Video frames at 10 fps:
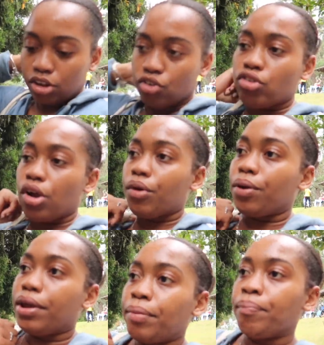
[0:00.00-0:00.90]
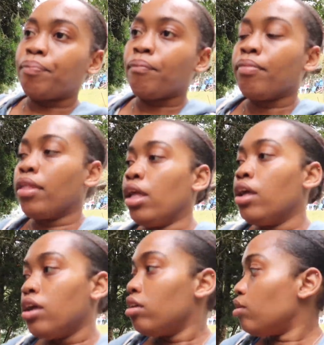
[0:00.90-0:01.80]
showering
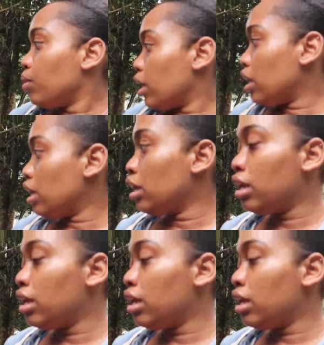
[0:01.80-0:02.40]
so we can